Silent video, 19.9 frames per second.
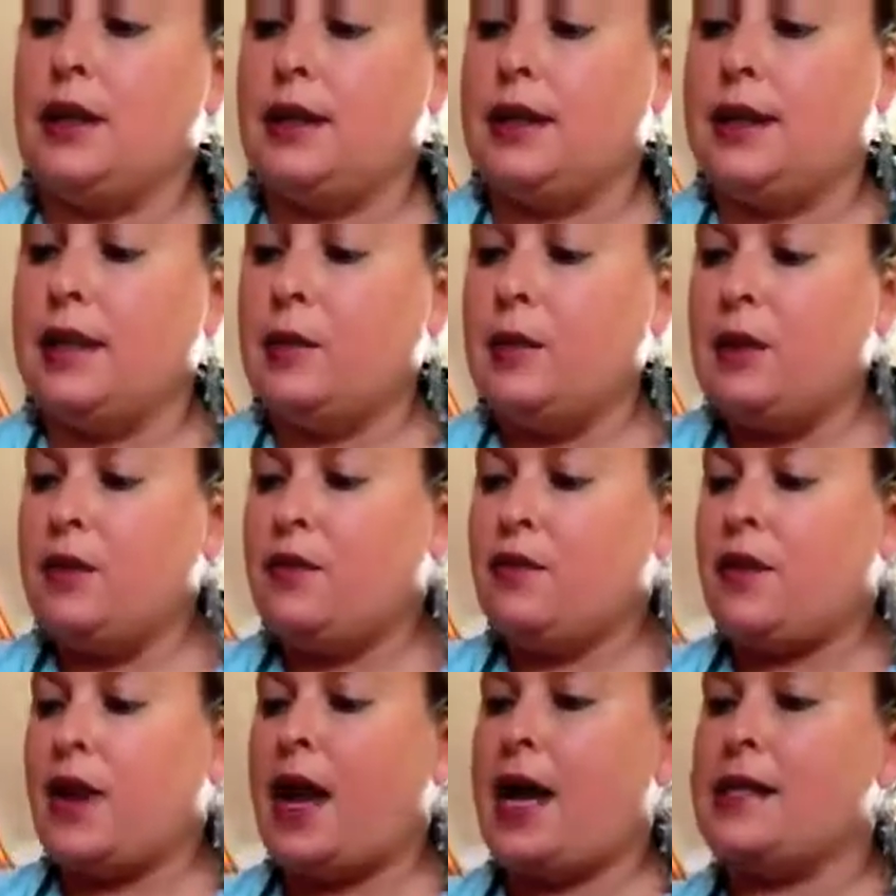little
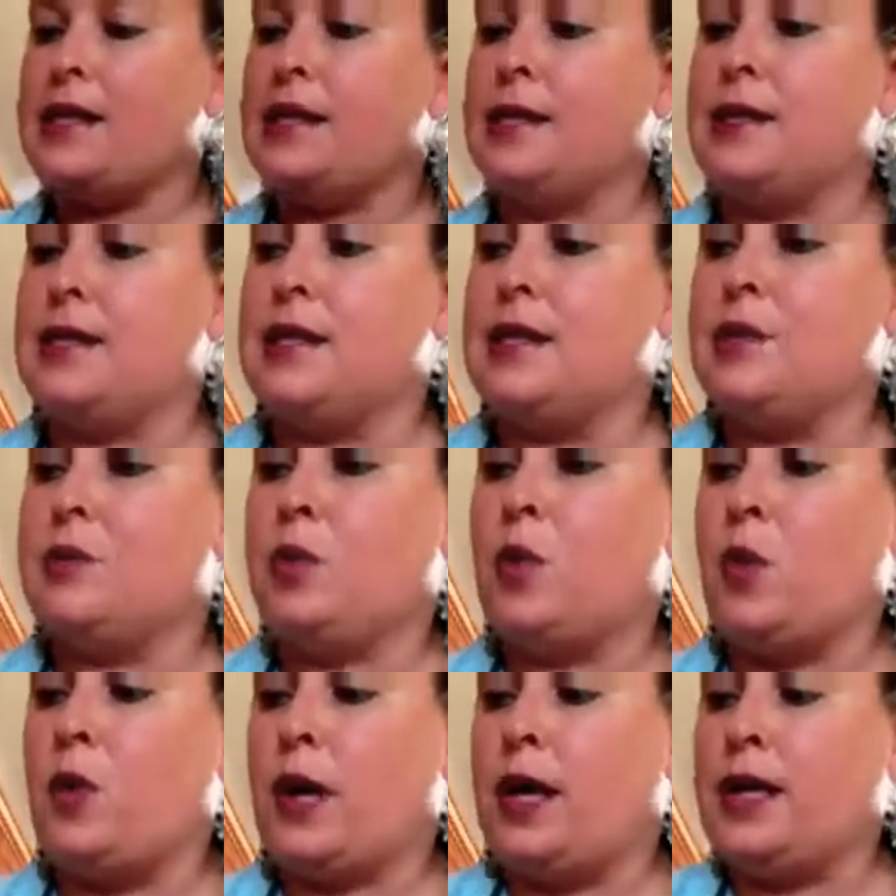bit fast at this
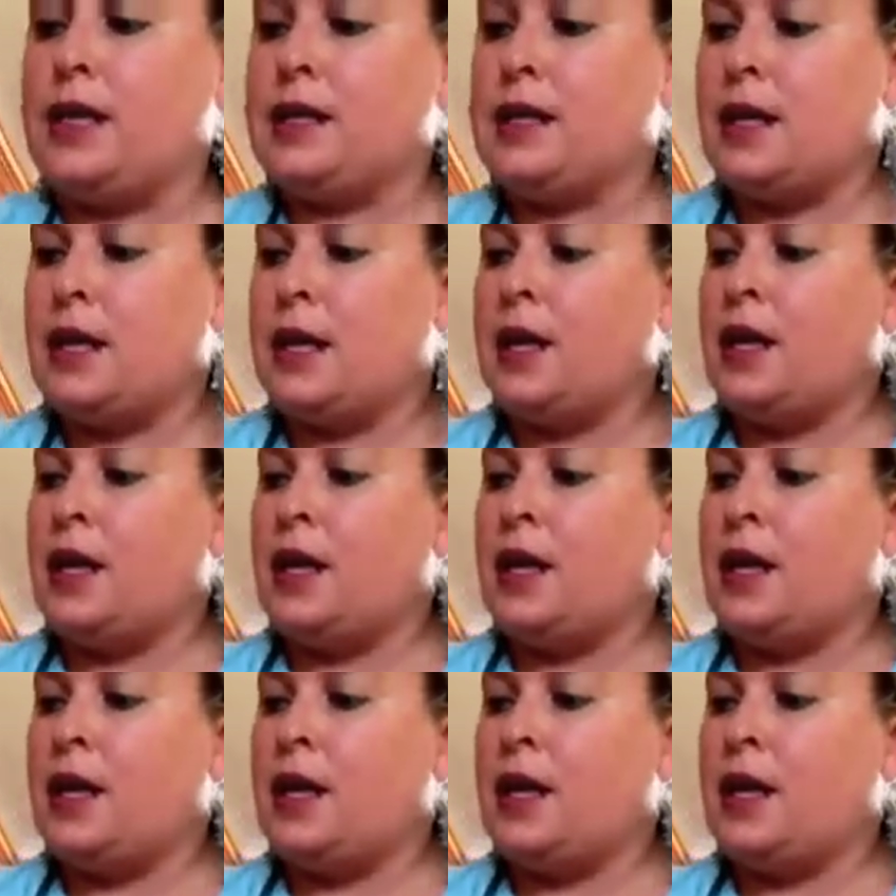point,